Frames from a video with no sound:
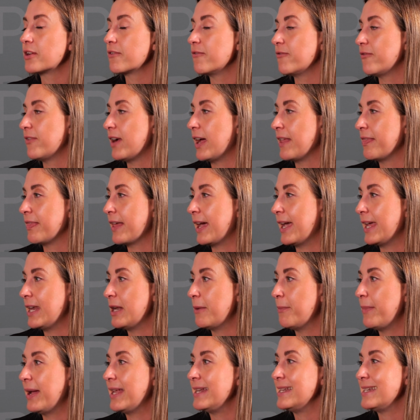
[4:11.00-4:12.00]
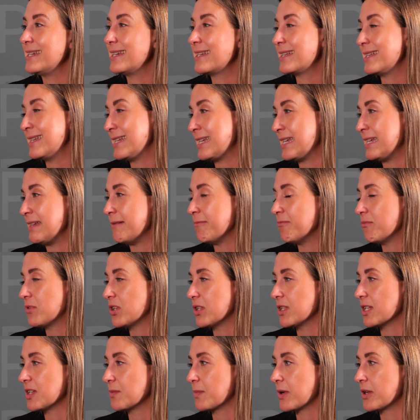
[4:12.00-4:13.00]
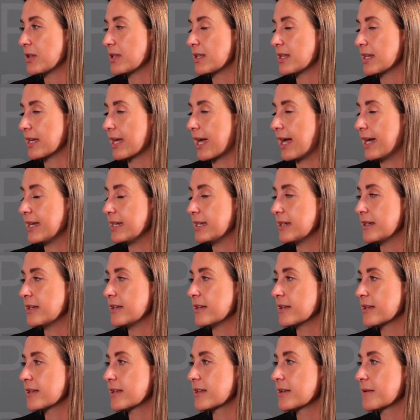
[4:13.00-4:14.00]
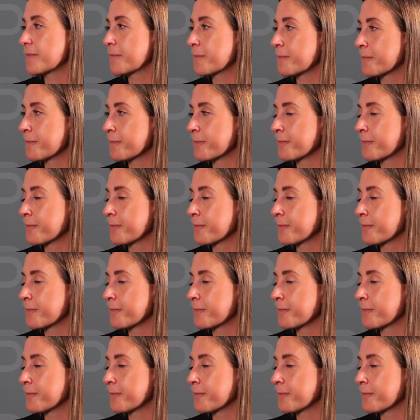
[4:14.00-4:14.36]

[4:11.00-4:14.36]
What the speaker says: you can find that in Appendix D to the sponsor guidance.